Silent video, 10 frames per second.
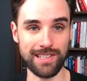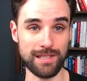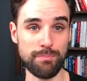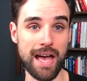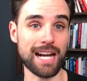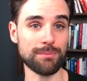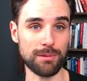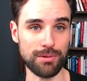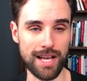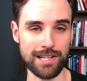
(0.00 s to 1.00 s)
that's backed by
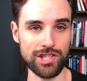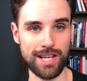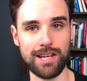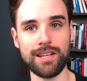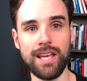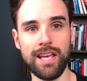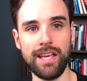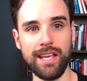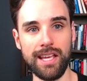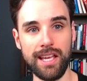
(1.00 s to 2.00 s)
the blockchain
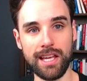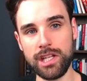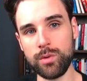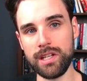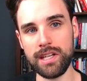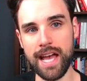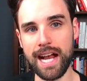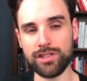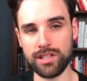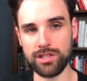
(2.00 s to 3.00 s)
and you would need to
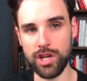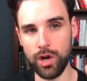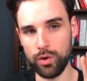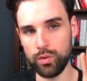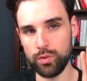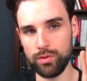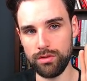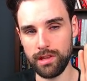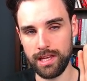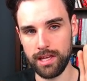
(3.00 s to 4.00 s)
actually know
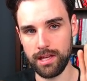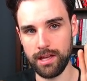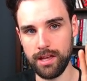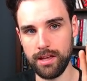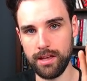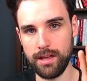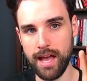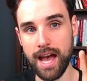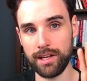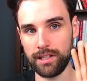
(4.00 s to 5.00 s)
the
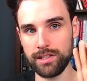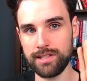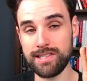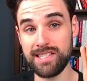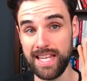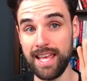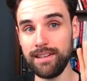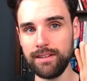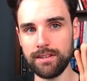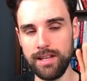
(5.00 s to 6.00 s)
how to
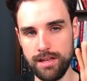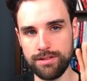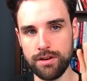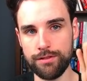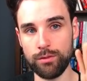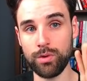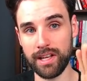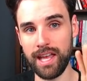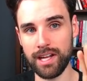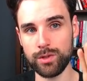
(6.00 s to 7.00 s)
send ether from one
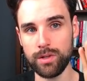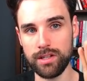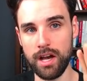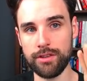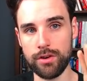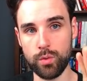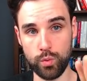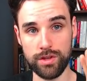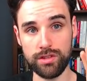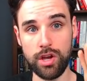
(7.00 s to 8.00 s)
account to another
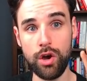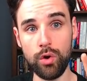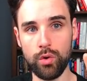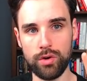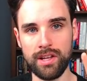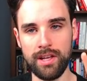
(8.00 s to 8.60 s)
with code